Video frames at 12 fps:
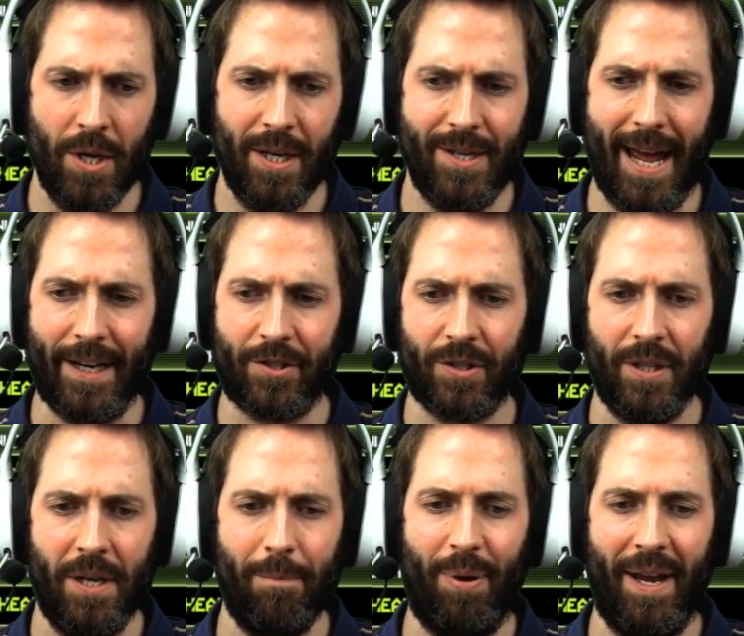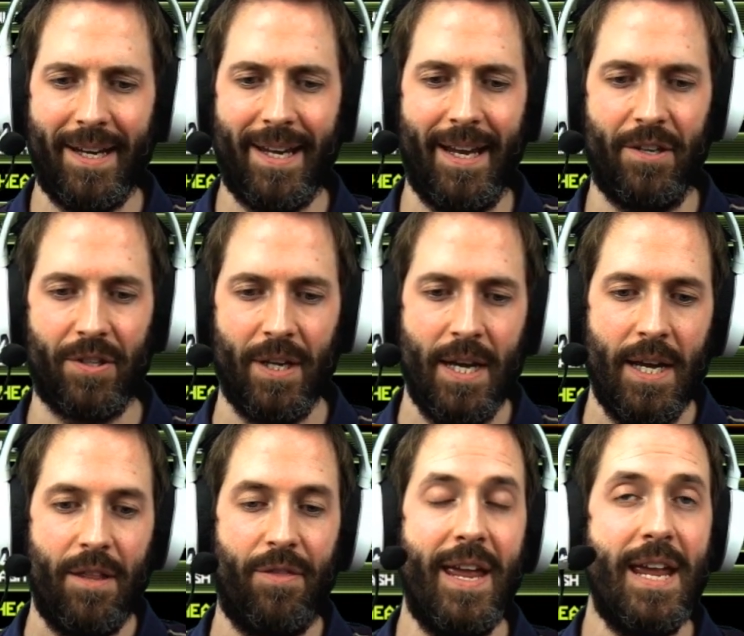Next, Pinkies.
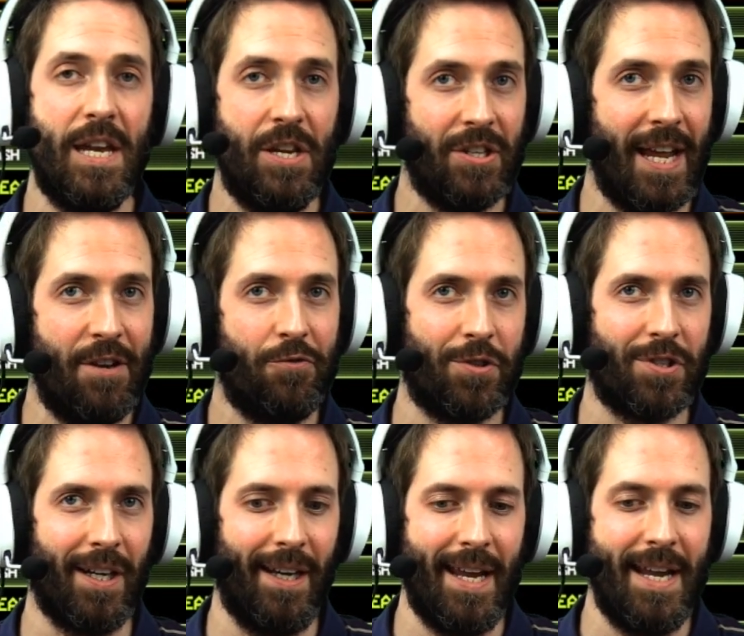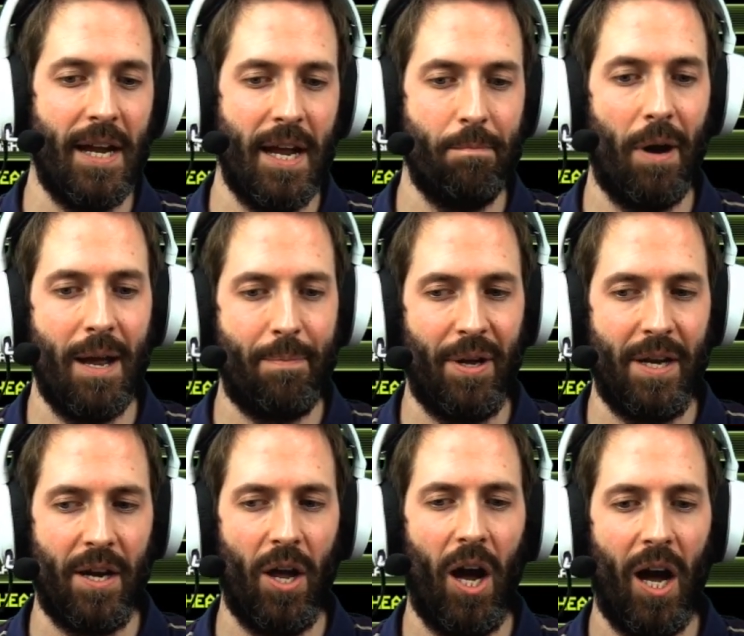These, interestingly, in my
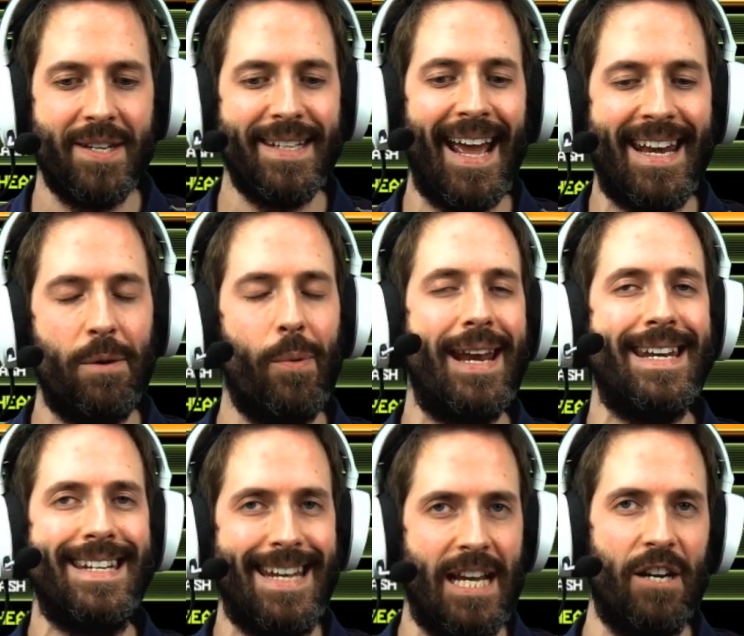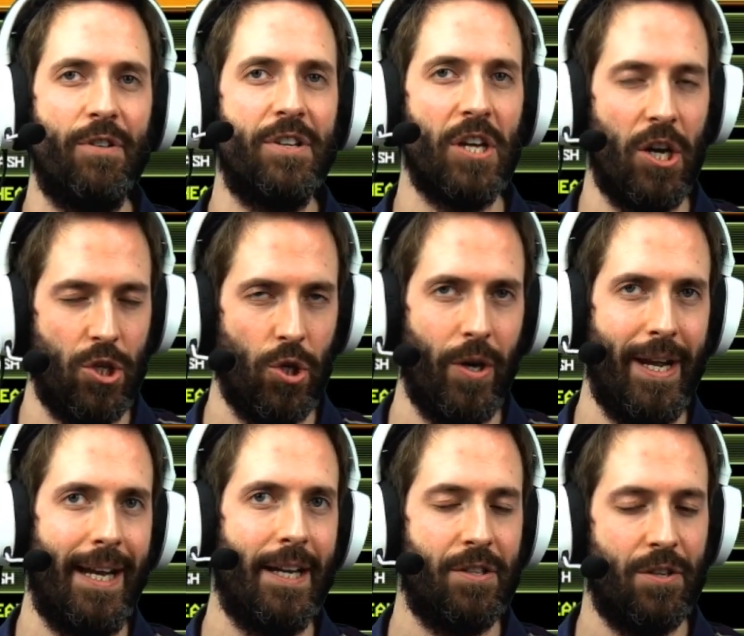opinion, aren't anywhere near as
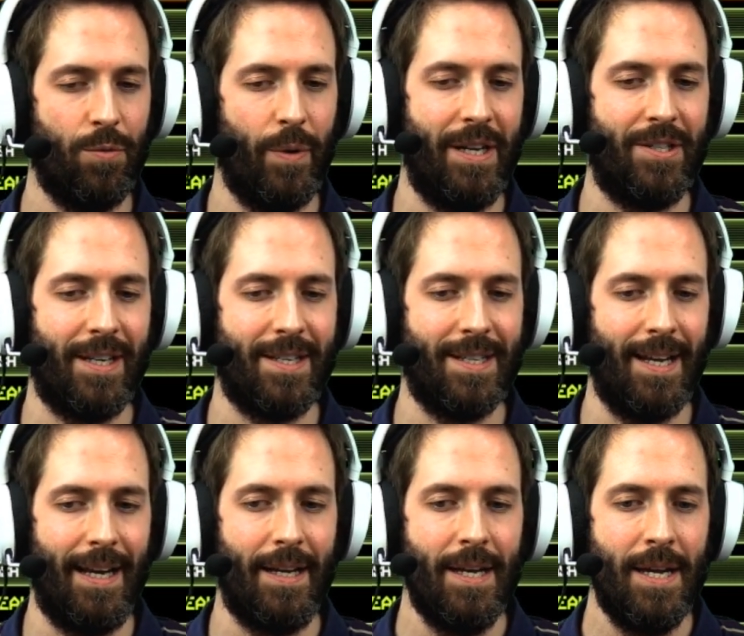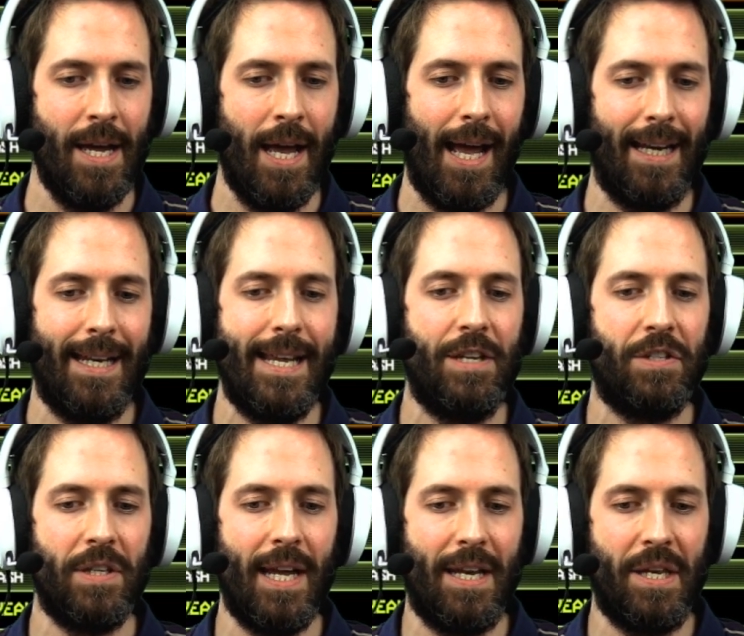annoying as in 2016. At
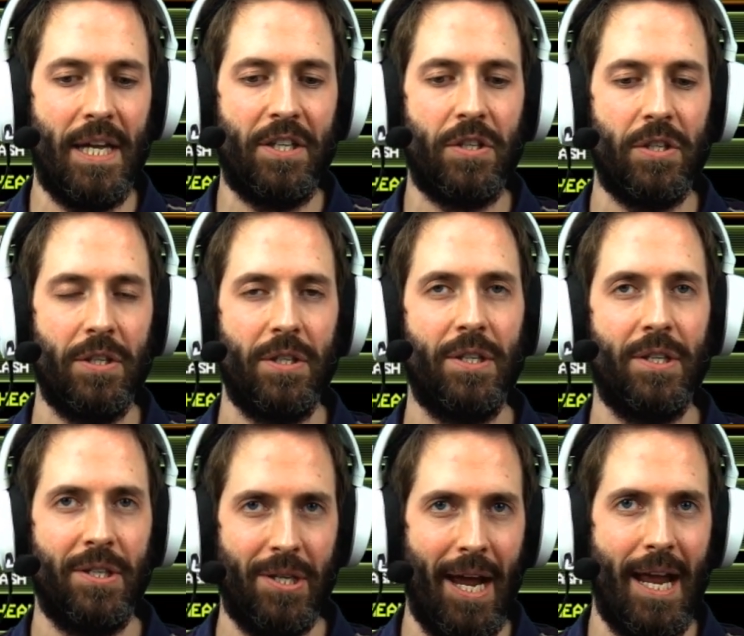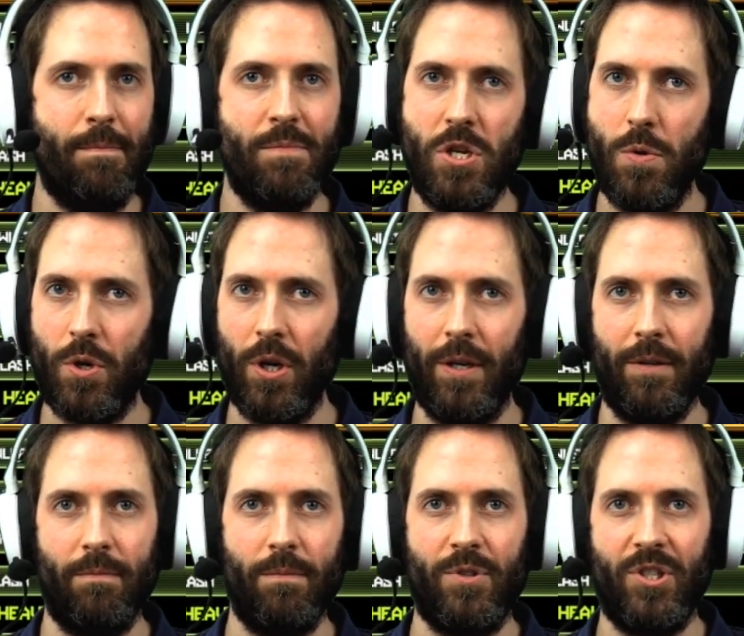least in this game, you
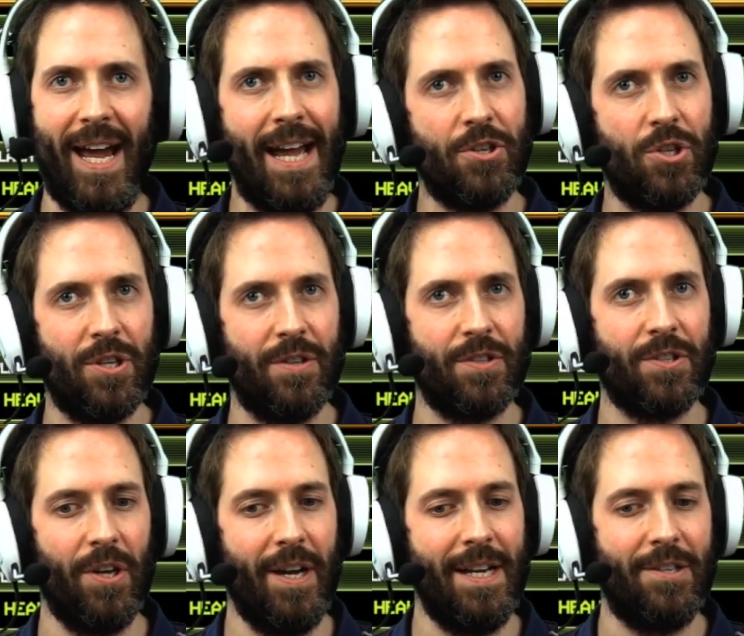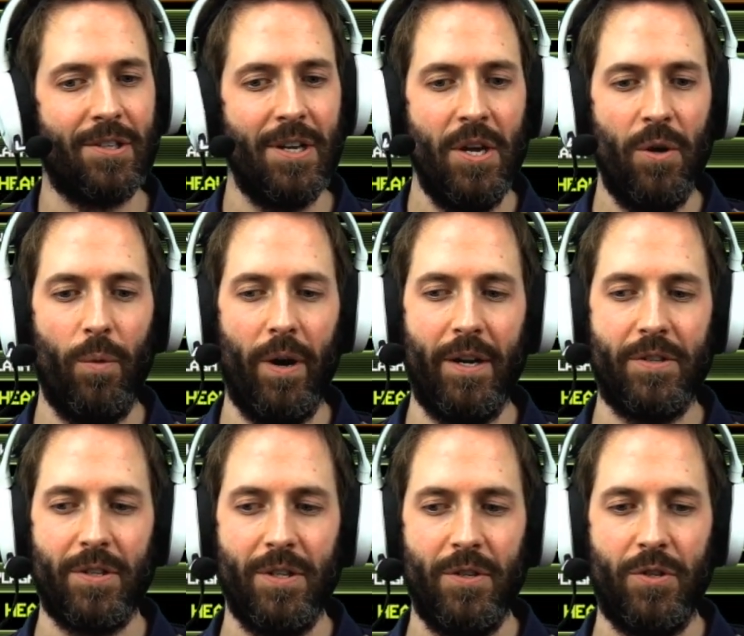can dash to the sides,
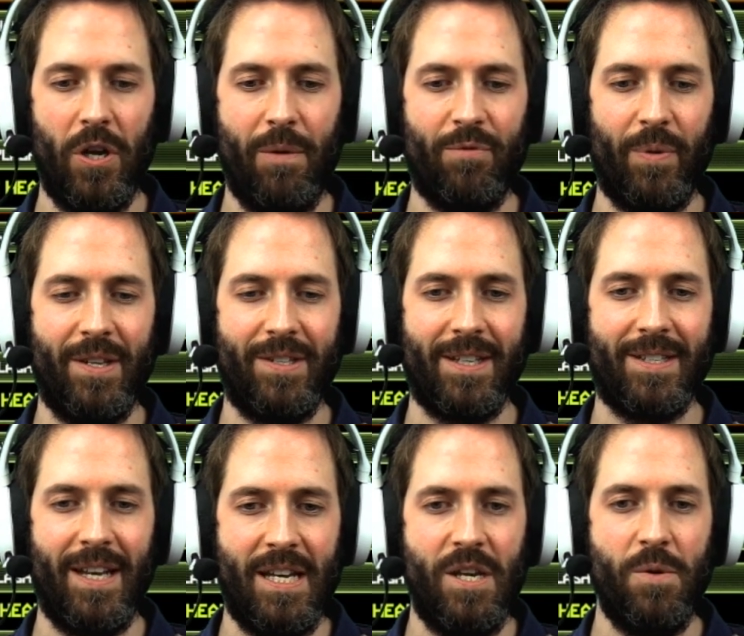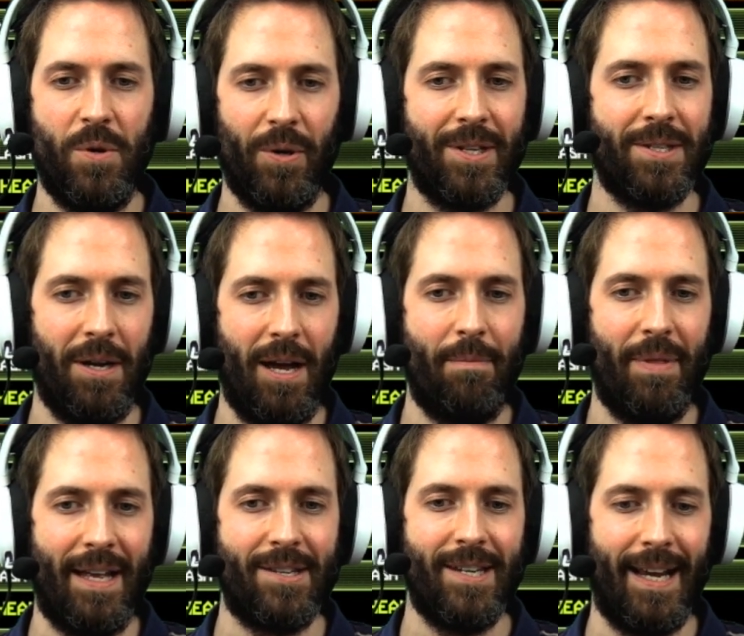whereas Doom 2016, you've got to time
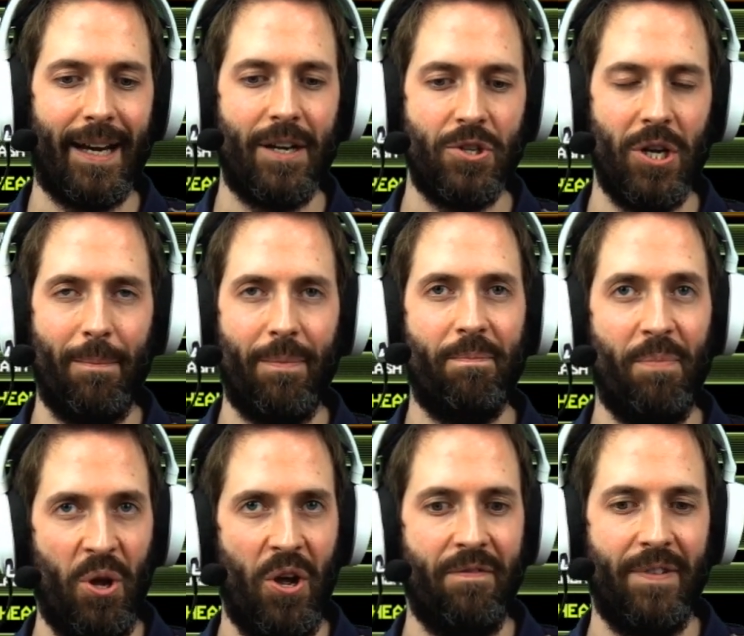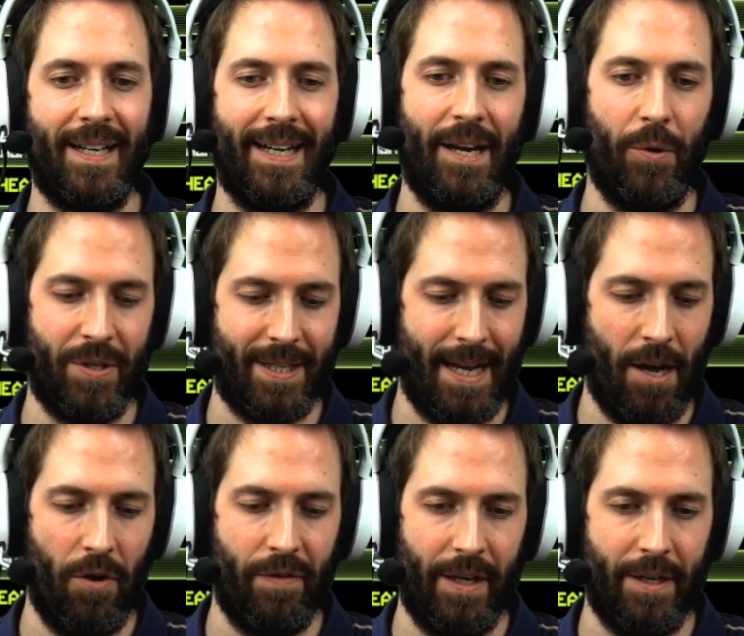that second jump perfectly in order to get
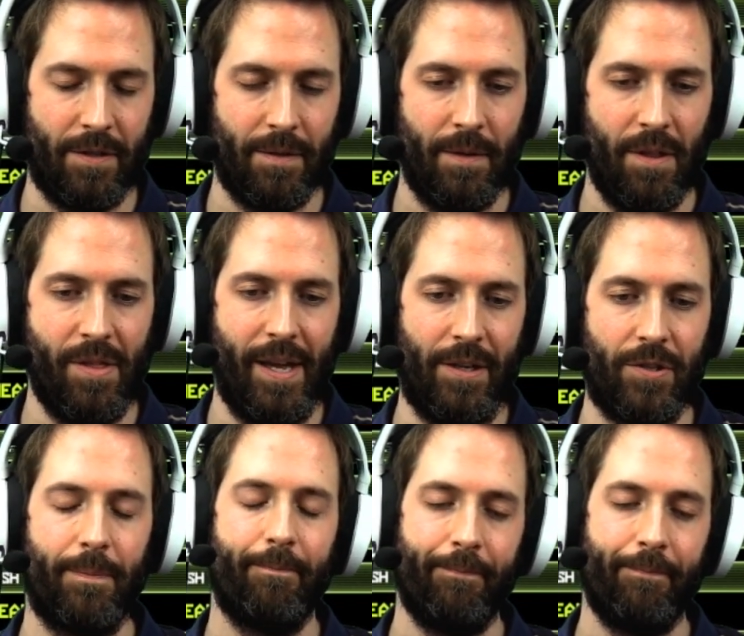over these things.